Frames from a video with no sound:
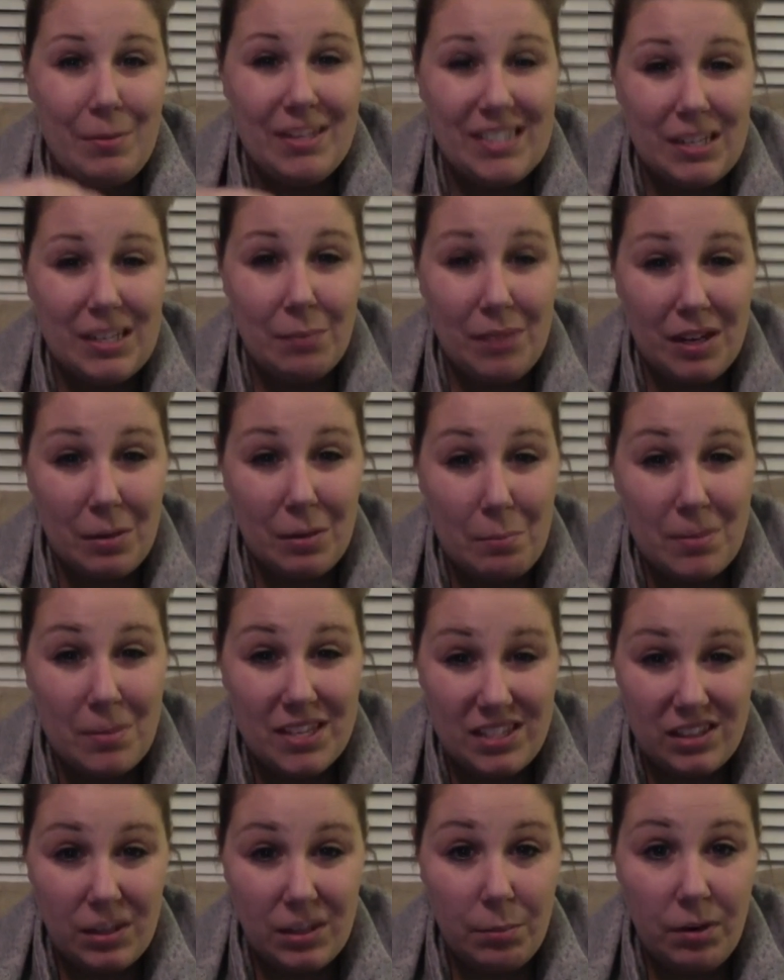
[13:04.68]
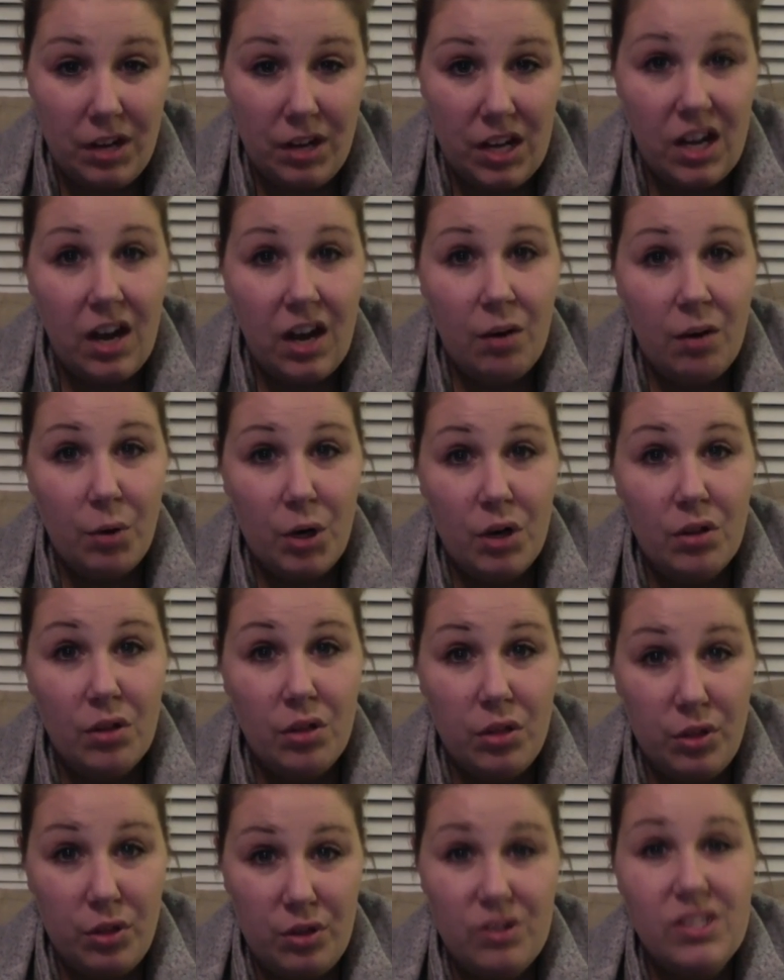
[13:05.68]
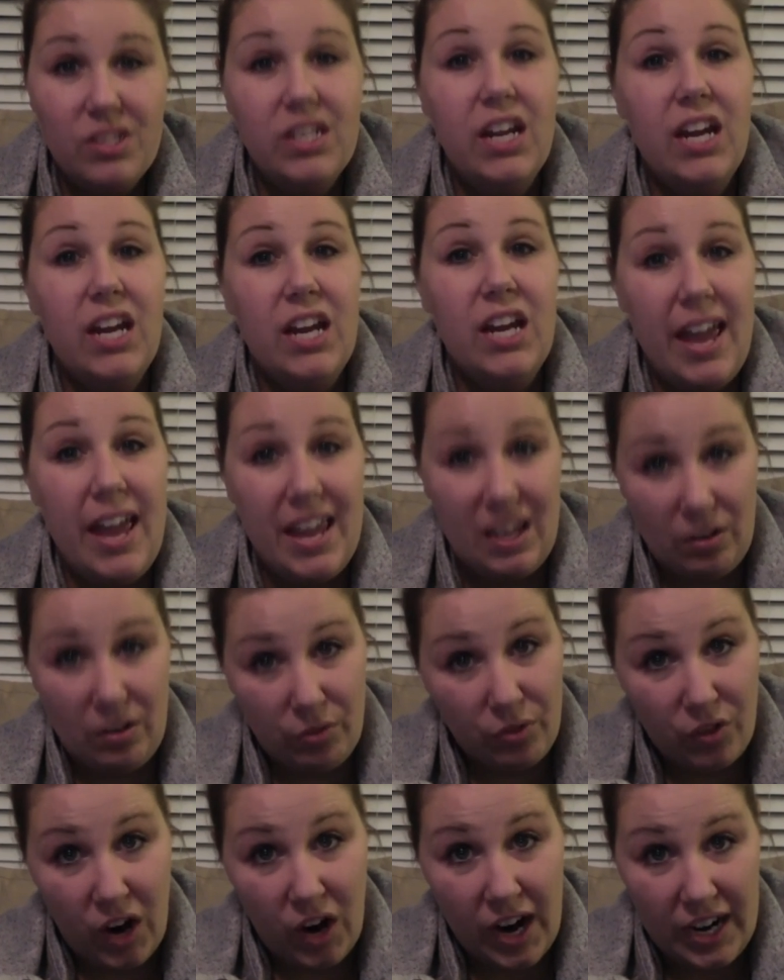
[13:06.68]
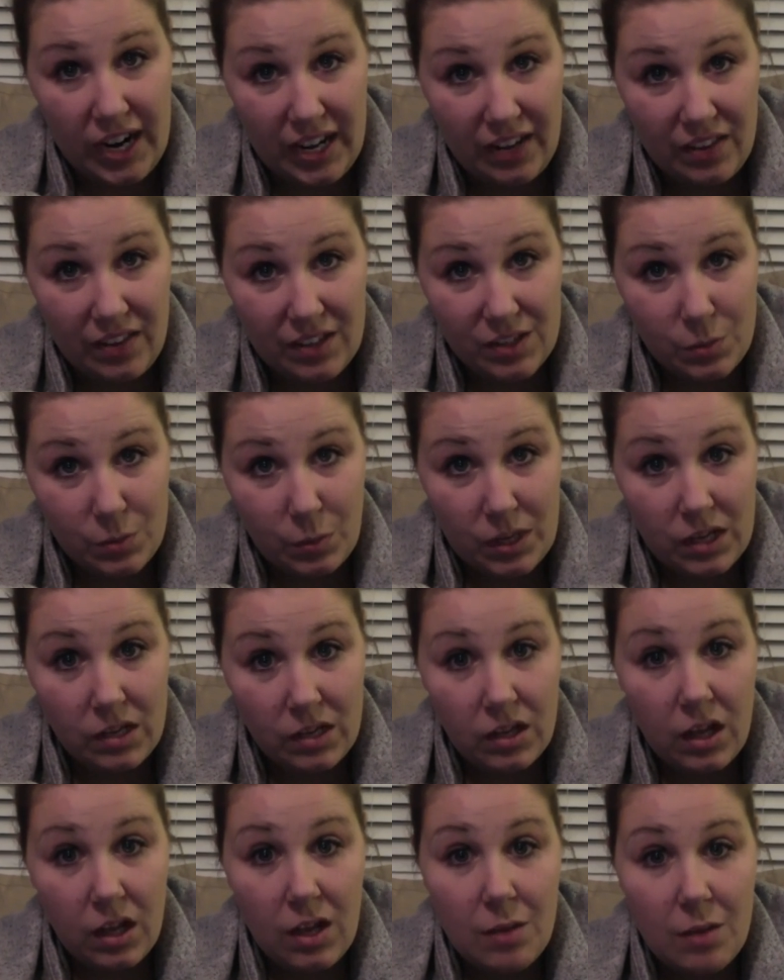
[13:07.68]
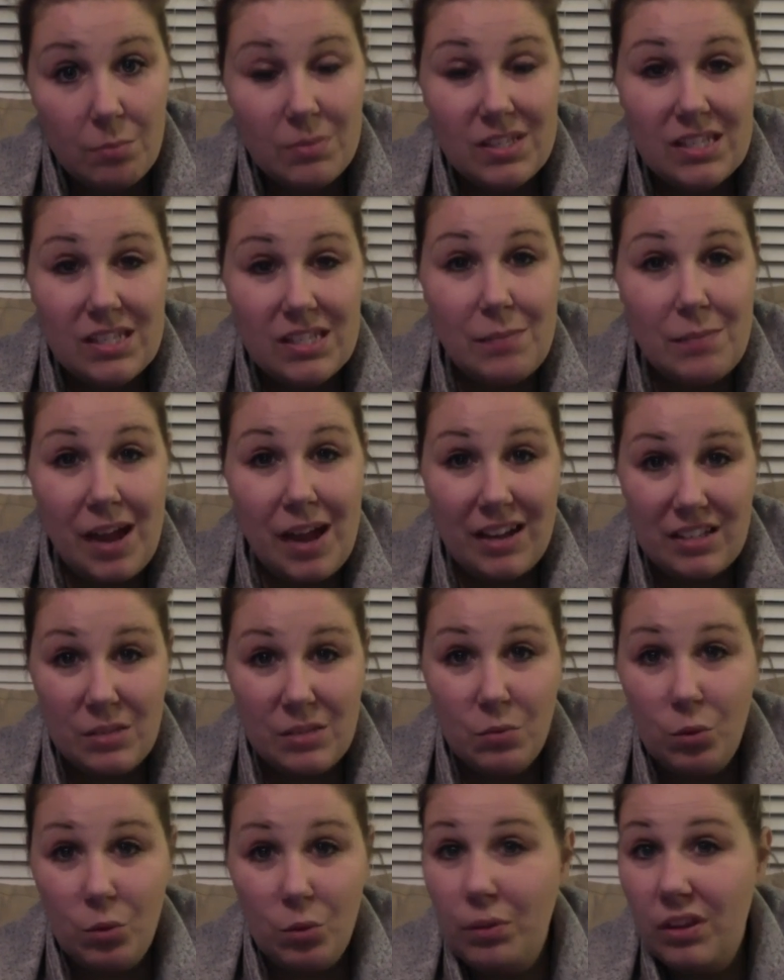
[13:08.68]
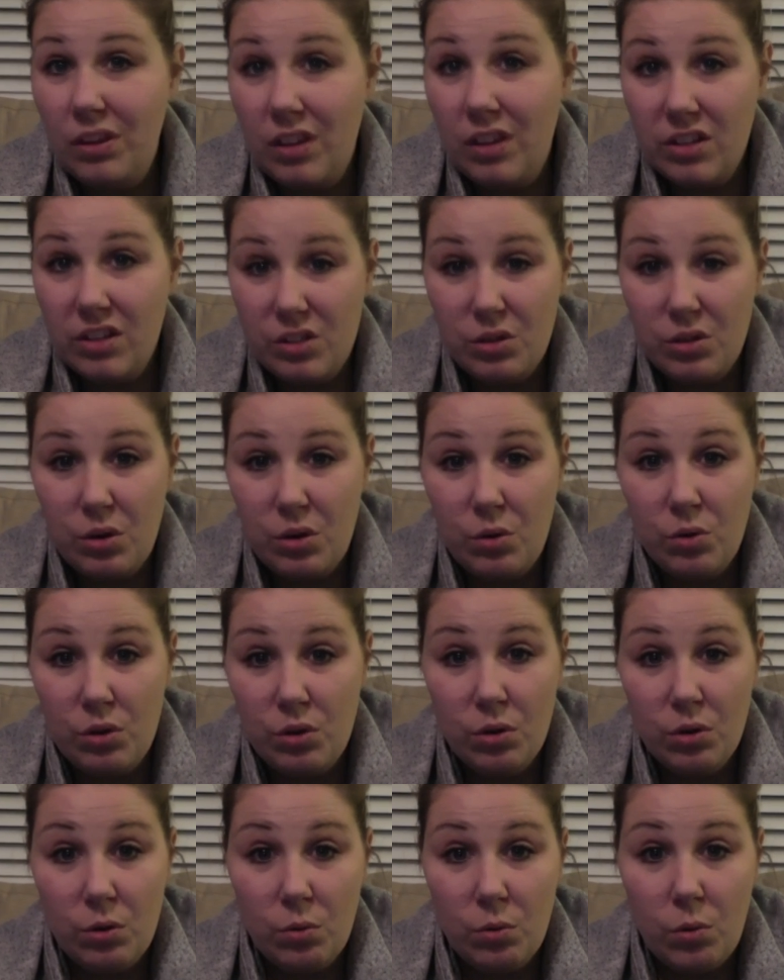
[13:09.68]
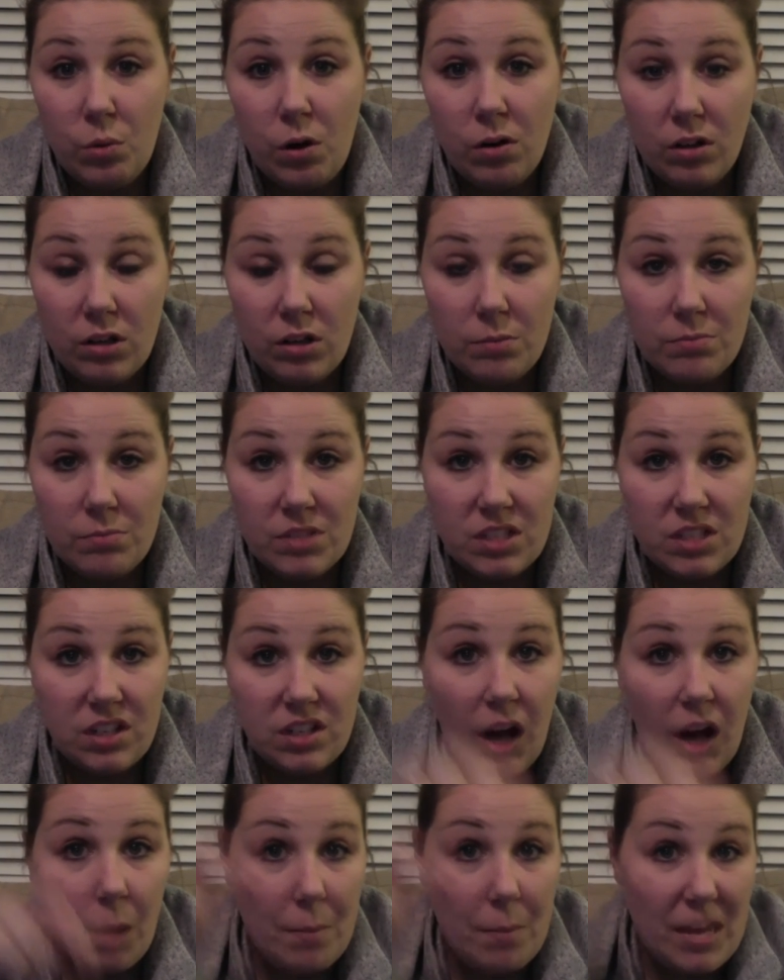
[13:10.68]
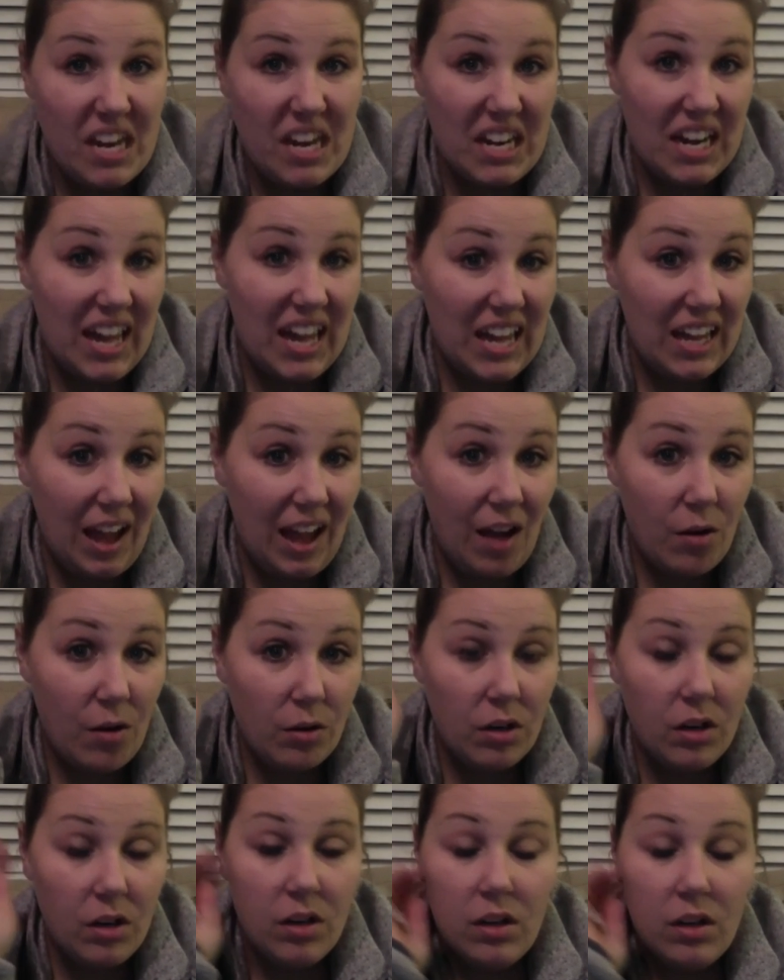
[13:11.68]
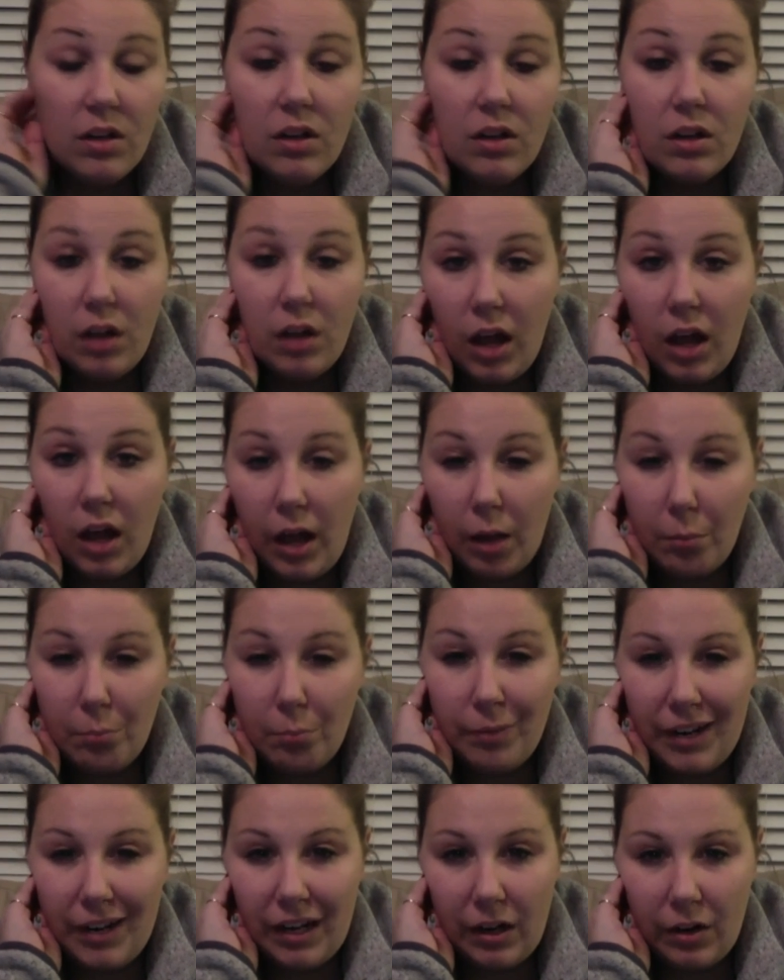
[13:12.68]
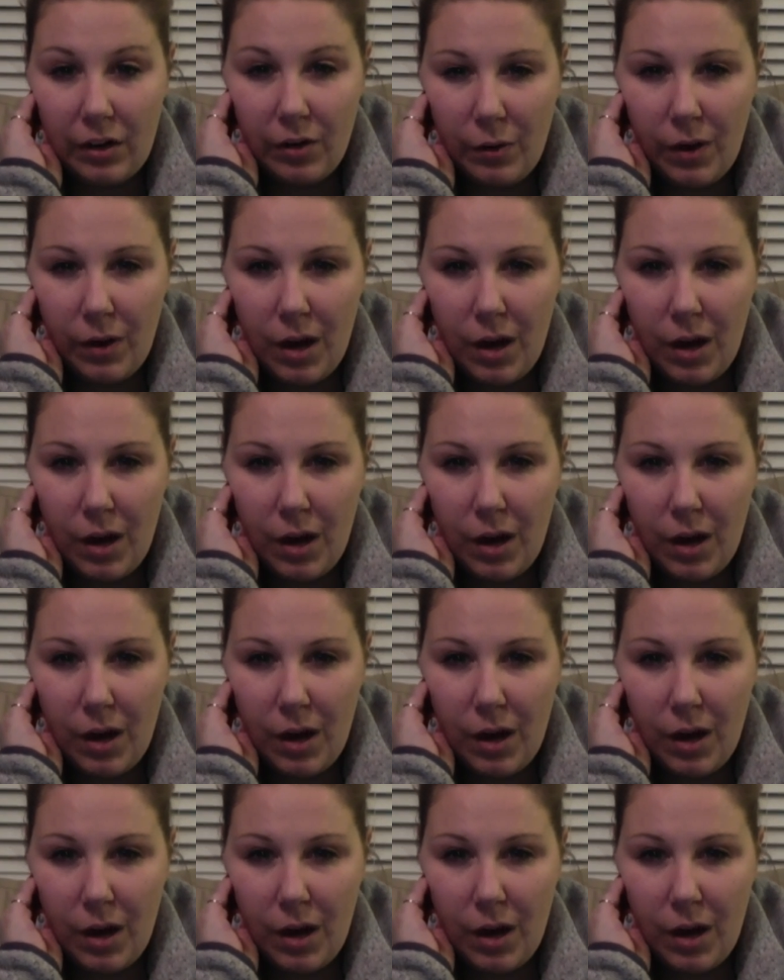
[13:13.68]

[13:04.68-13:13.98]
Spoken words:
I'm going to miss Liberty Hour Thursday and Friday this week. Mrs. Maxon will be there, so you're welcome to come in and hang out. But I don't know